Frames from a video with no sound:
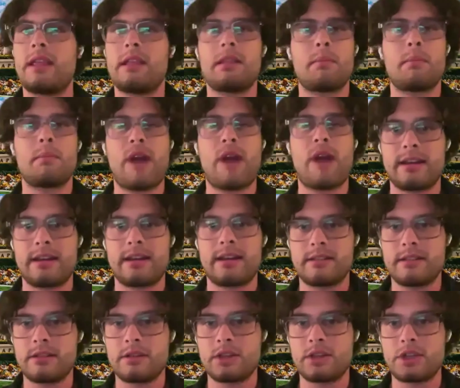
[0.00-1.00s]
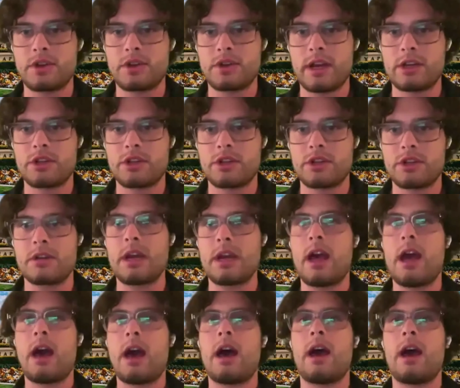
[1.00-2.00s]
that the practices are structured
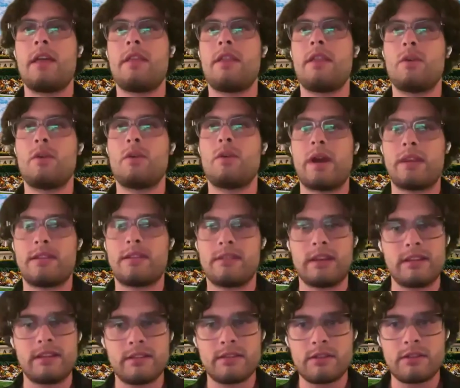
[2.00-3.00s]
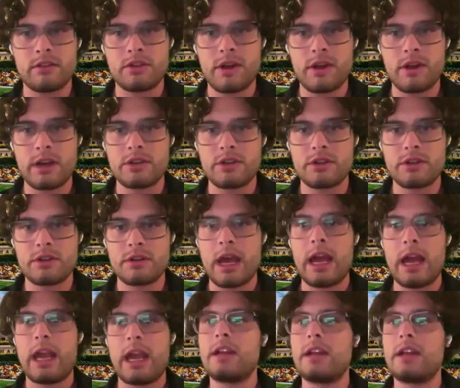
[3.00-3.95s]
and the way the seasons are structured,